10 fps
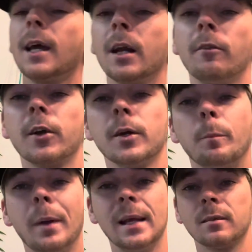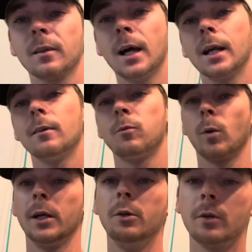of a good baseline of
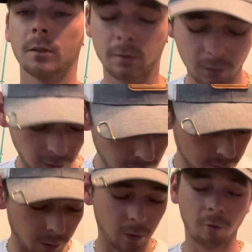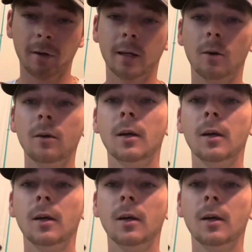where you can start. So the reel